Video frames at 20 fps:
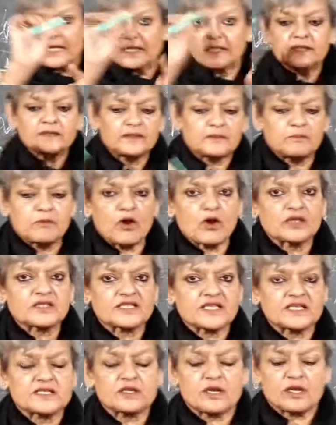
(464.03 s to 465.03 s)
color the
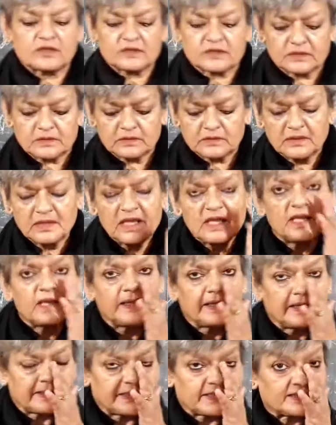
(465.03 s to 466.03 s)
boxes also.
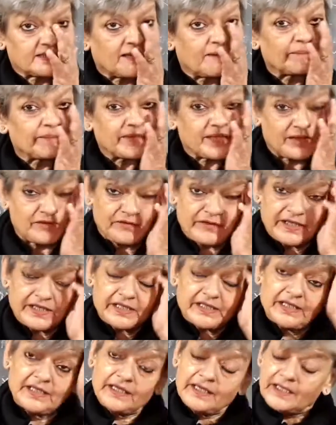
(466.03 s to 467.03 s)
It is something
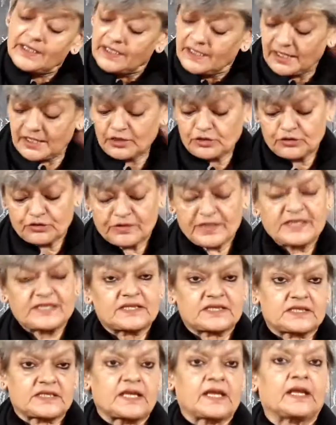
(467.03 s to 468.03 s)
very
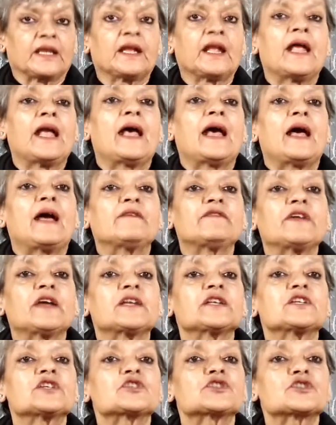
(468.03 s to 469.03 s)
interesting. Have you
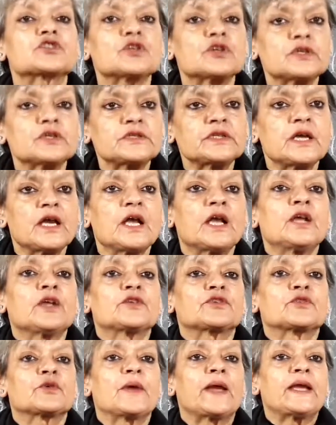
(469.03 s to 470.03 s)
understood?
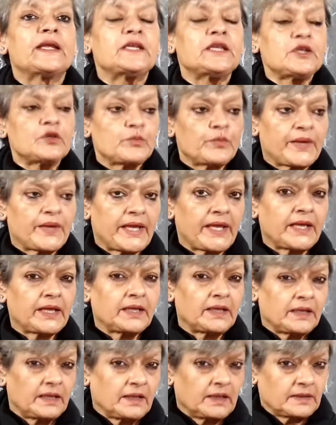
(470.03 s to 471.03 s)
So
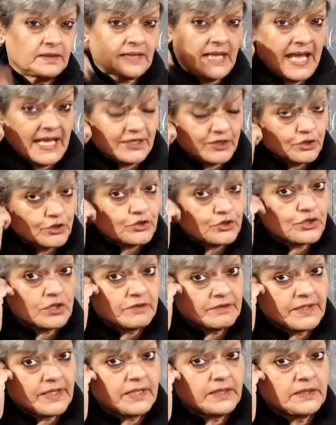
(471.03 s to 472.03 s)
anyway, thank you
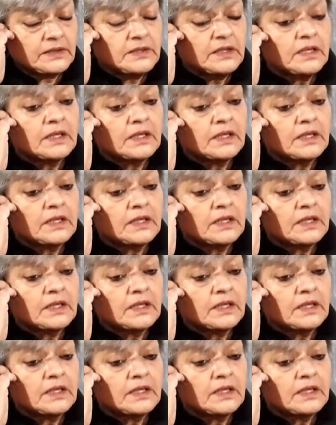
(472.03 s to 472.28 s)
children.